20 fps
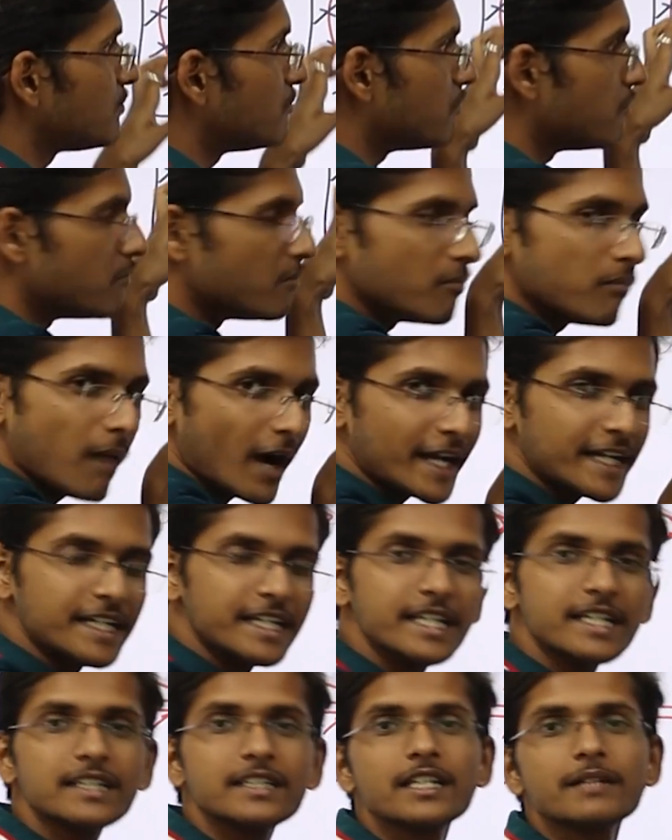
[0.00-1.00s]

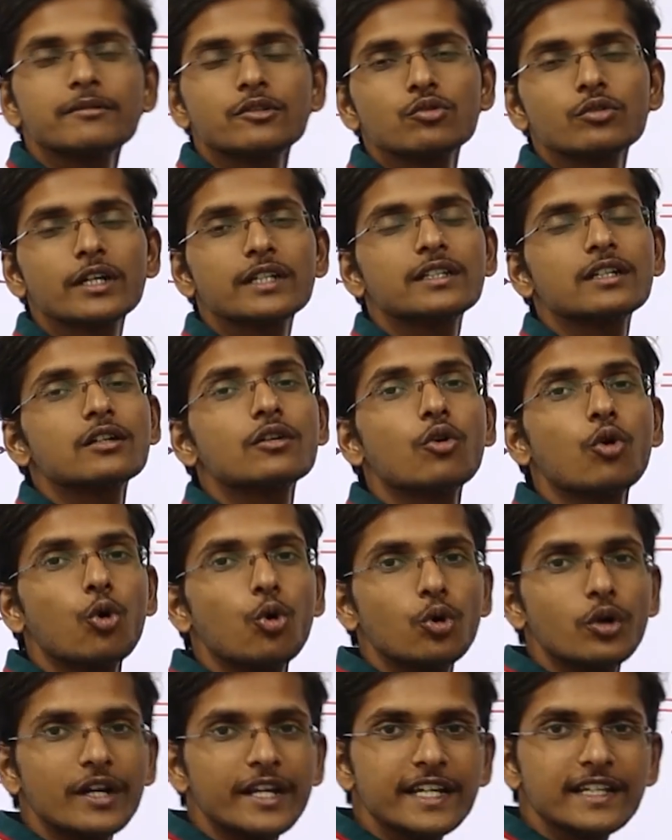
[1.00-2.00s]
binding them together,
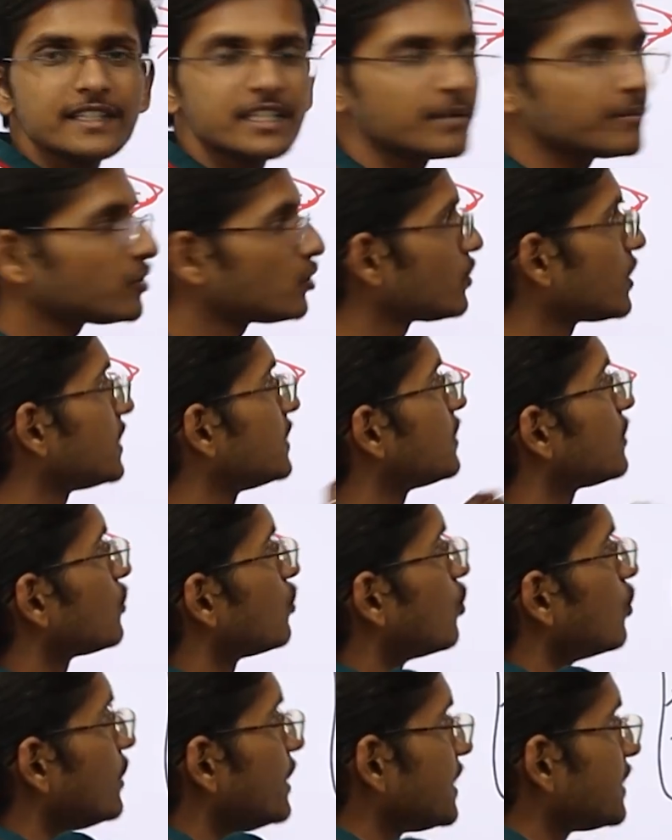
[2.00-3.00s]
holding
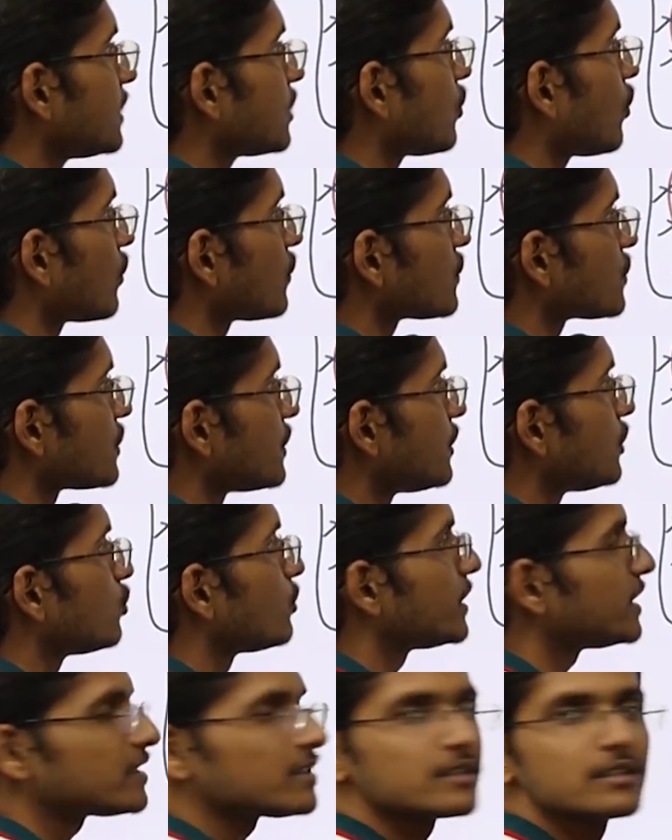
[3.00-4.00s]
the
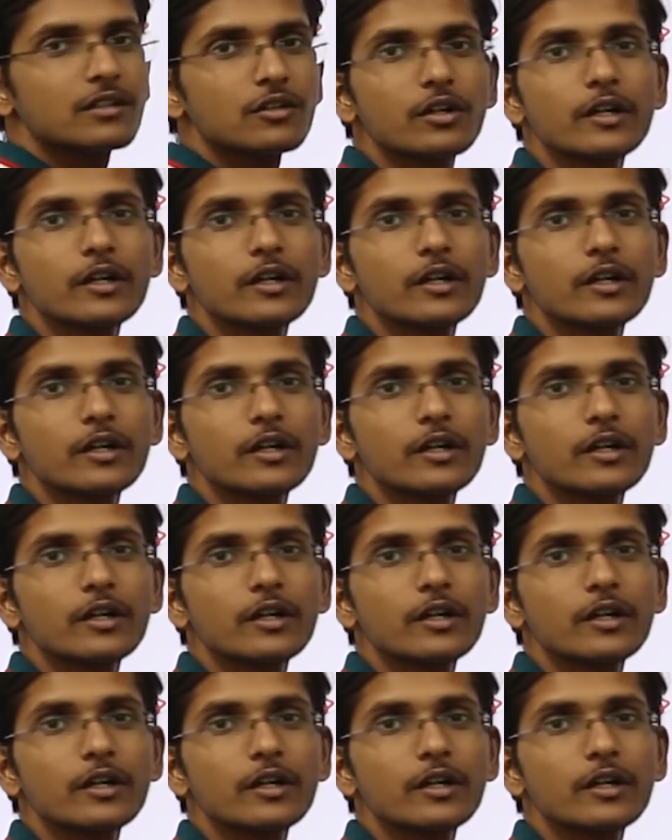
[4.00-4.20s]
constituents,